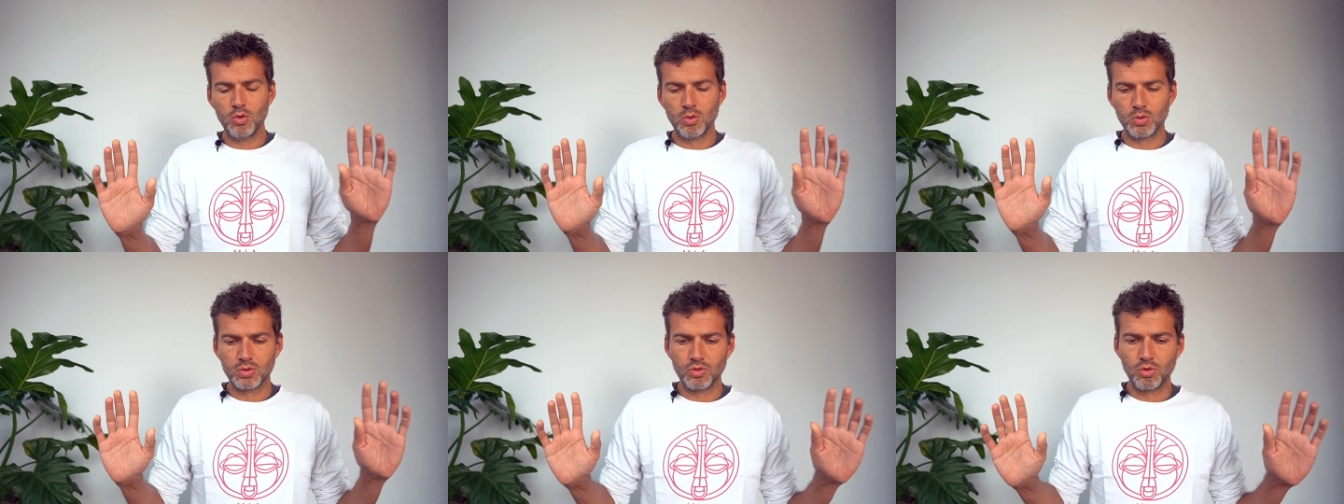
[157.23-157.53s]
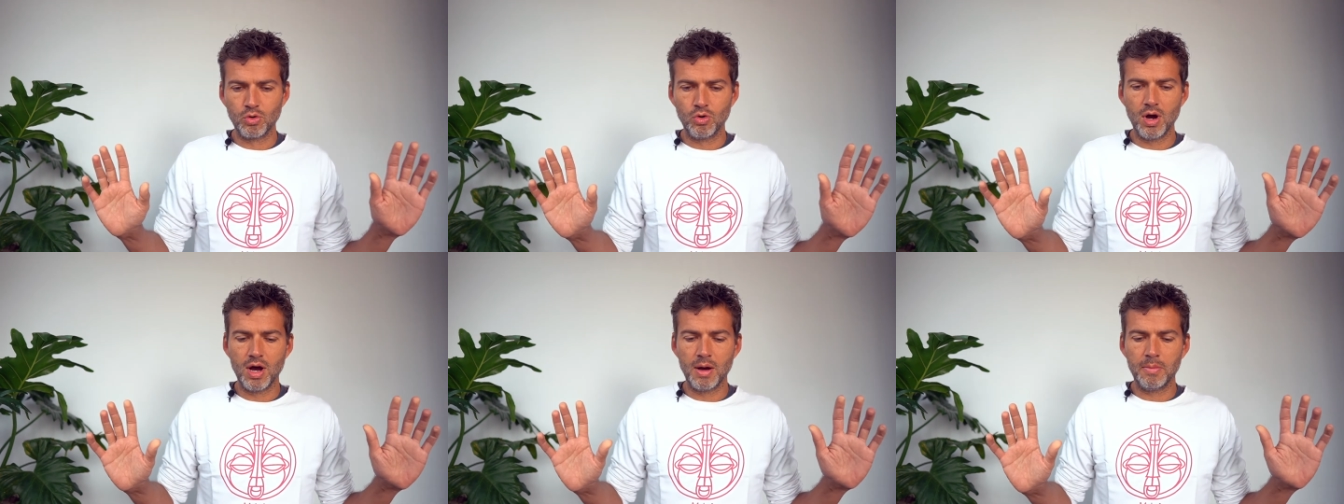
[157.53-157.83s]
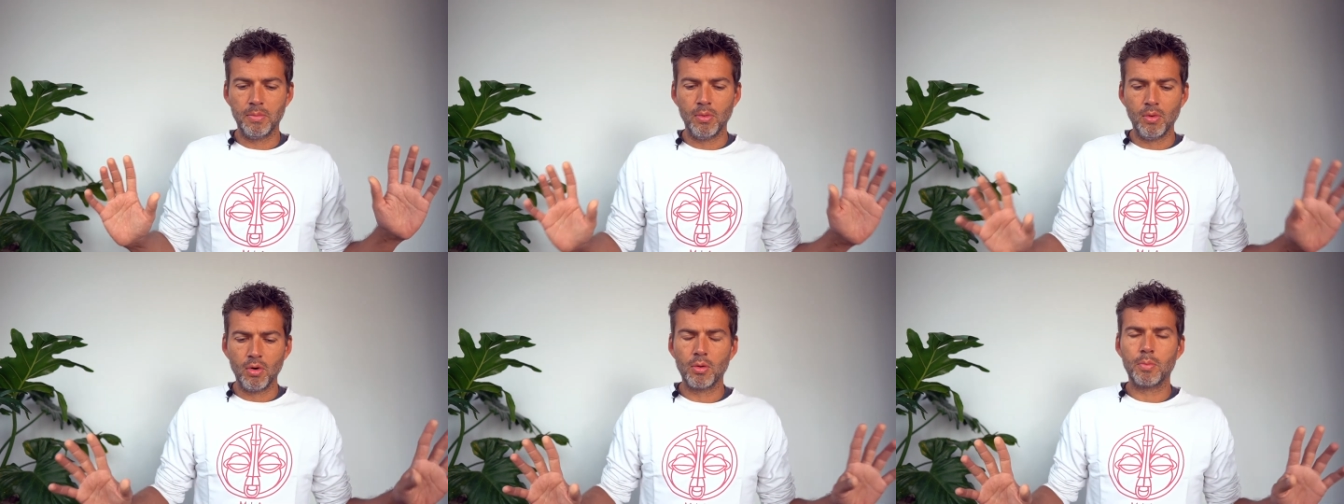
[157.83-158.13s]
we'll do a
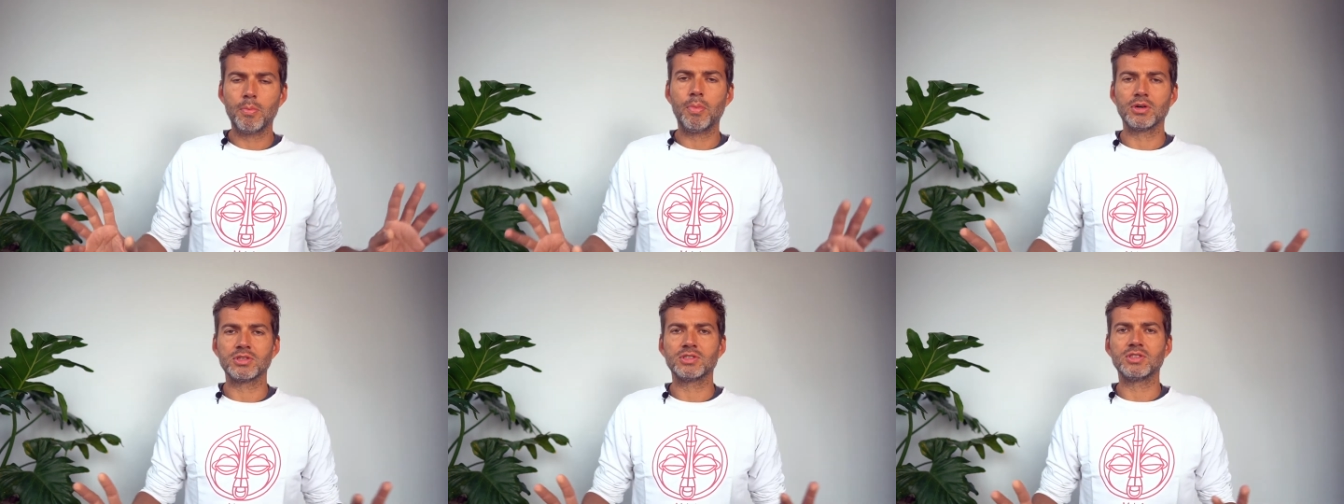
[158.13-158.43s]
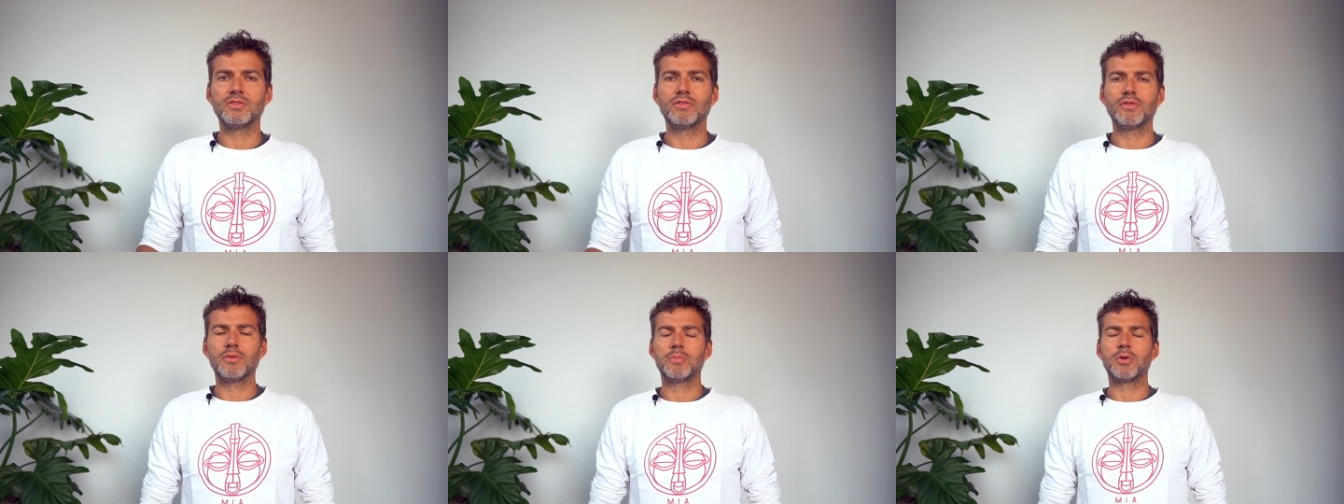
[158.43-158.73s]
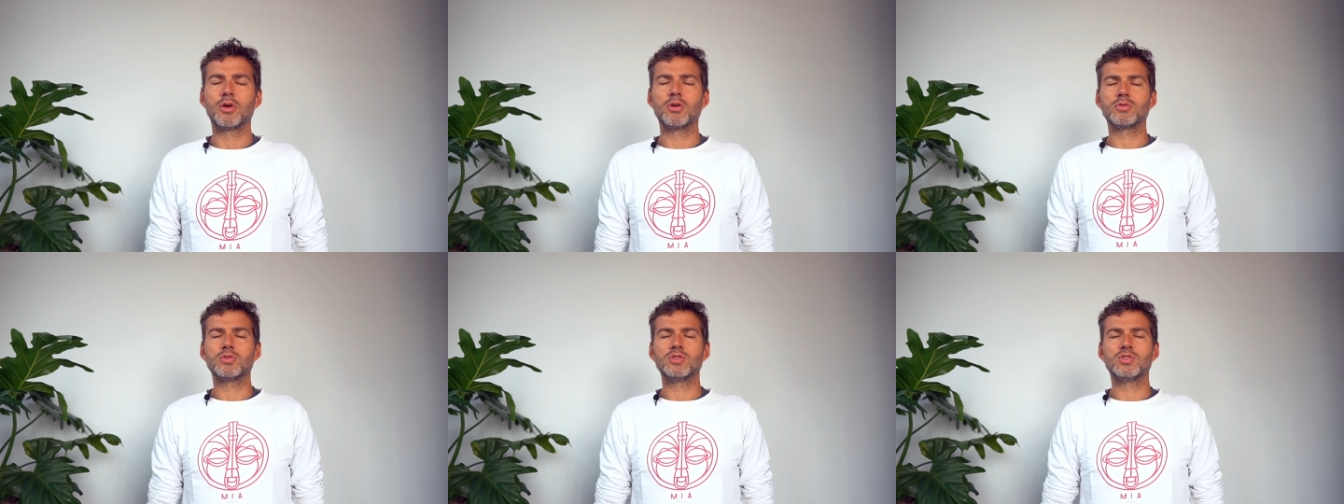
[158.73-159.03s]
more positive
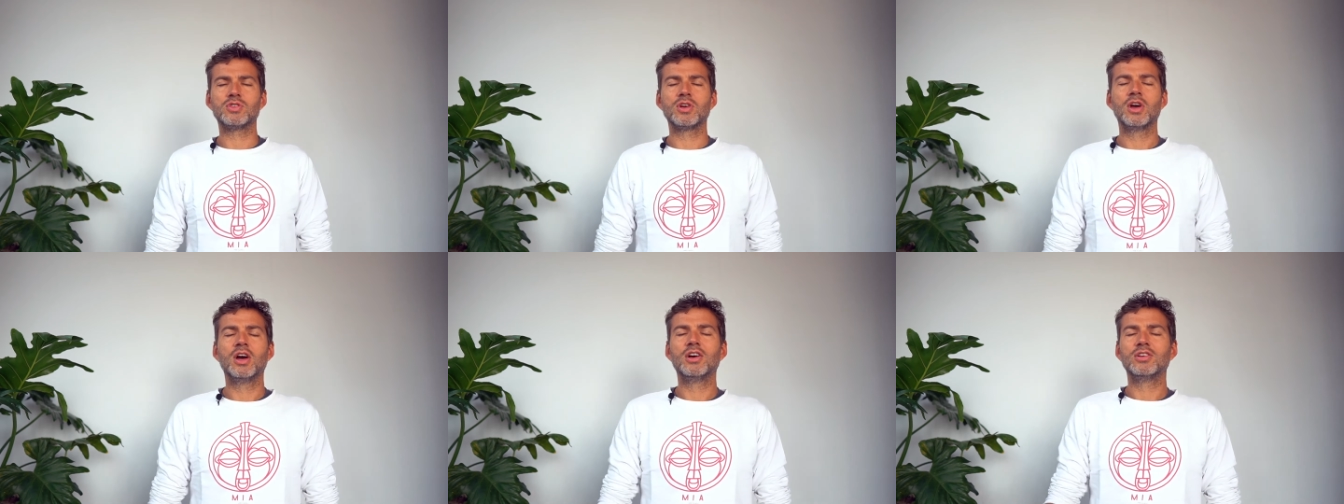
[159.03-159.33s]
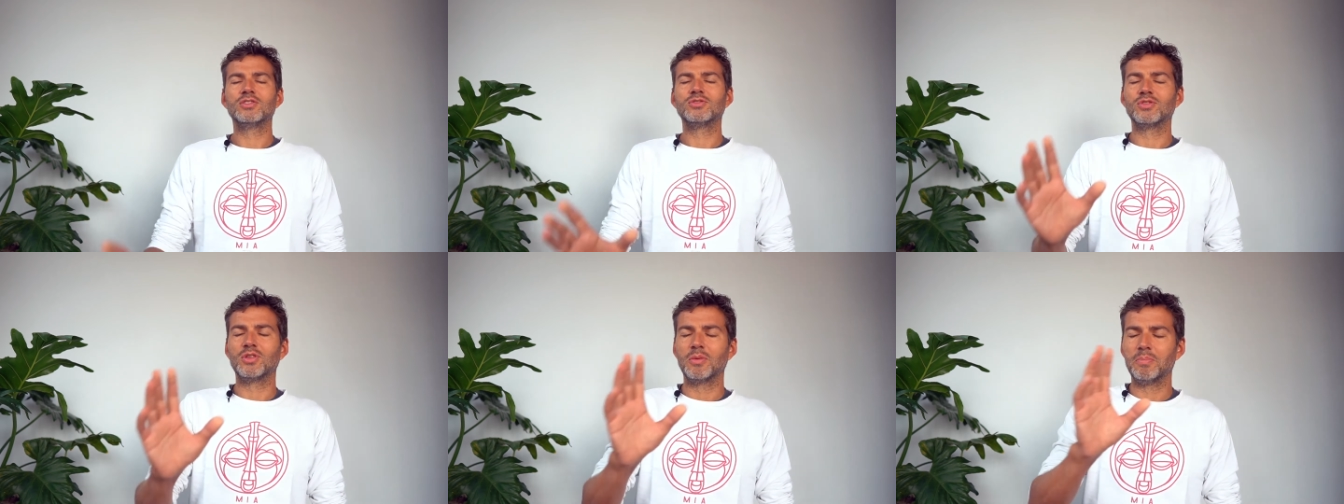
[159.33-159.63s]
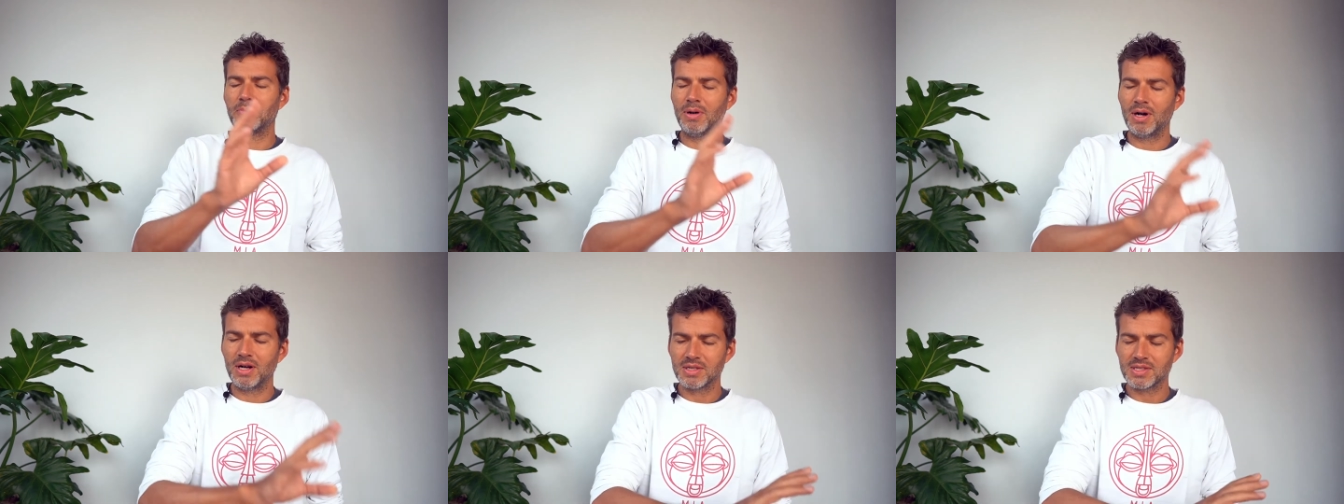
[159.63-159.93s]
approach to the
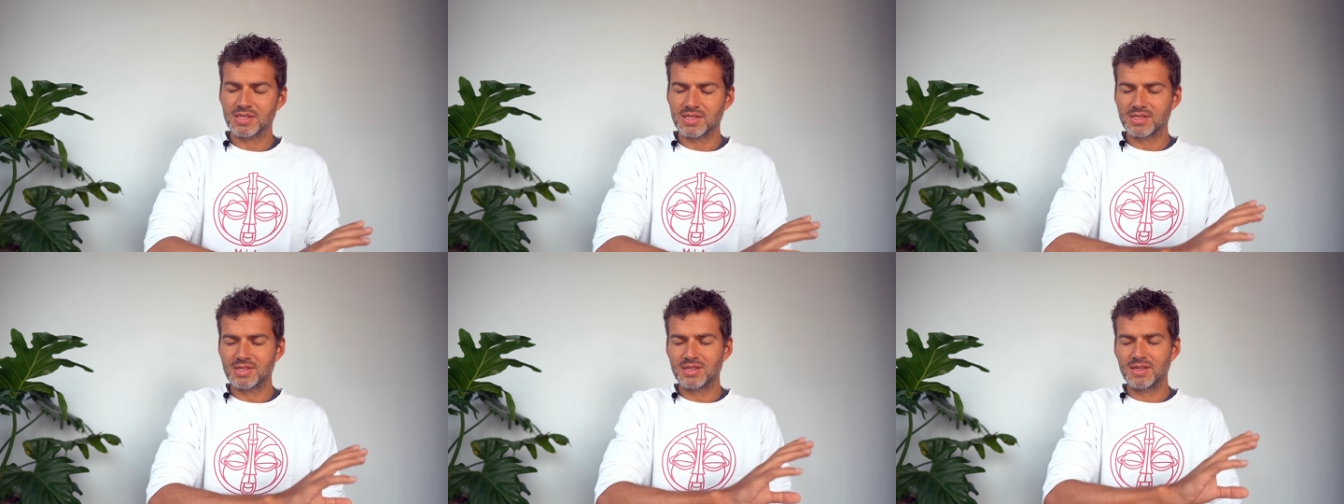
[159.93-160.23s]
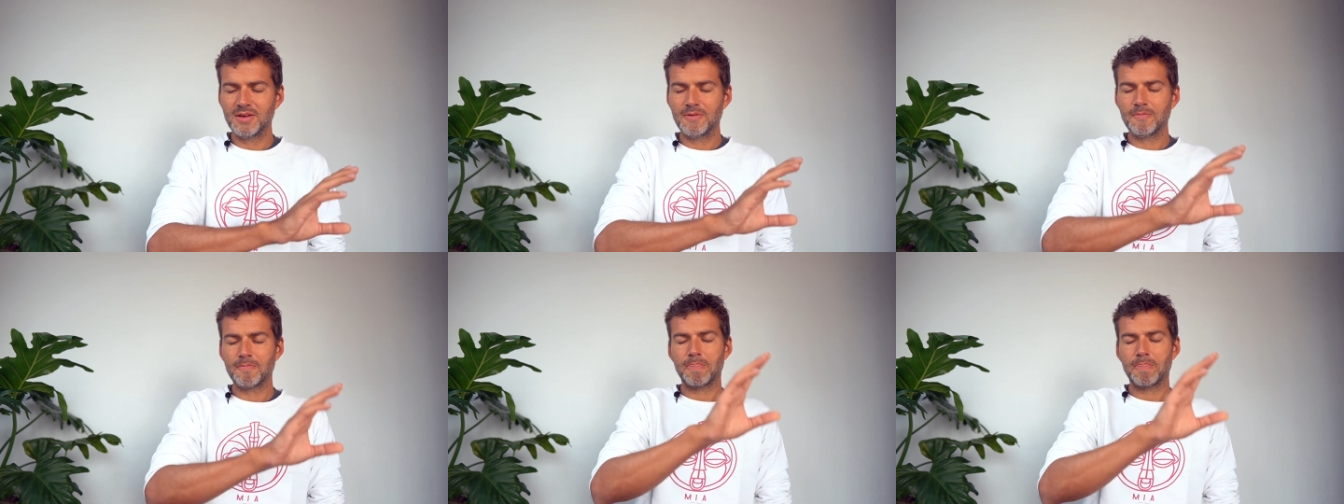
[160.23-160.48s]
past